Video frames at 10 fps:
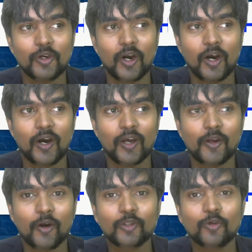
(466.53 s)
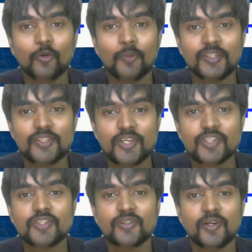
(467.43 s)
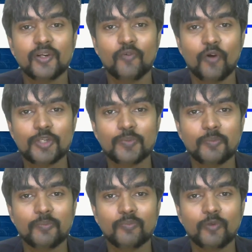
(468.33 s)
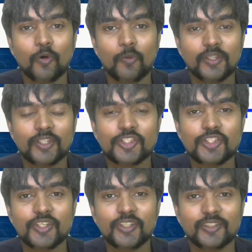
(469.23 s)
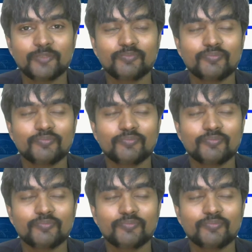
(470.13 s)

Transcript: uh, not go by these external rewards but go by that sheer